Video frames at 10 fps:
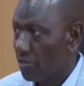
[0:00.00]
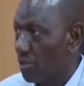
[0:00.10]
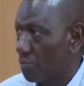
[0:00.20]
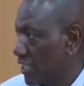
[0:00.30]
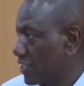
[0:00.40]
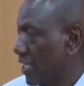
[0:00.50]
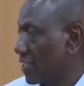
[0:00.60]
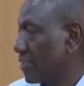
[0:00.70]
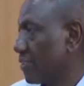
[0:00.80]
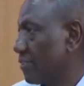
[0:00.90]
will pay
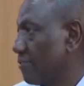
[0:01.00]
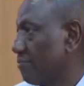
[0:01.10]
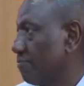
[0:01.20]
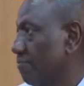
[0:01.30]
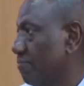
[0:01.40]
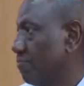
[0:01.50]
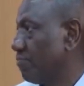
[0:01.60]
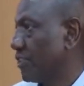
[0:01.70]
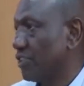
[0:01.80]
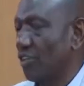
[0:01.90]
tax.
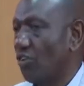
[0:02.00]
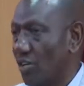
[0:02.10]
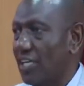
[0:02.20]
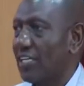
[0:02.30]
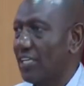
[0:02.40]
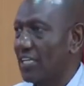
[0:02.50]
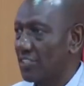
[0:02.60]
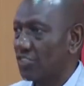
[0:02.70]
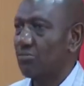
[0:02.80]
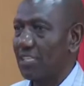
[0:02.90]
It's the only
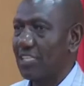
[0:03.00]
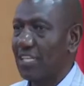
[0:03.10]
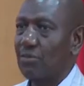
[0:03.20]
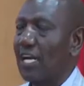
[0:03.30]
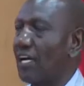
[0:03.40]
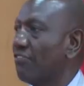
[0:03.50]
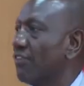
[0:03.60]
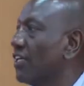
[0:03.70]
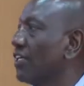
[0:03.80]
instrument that we have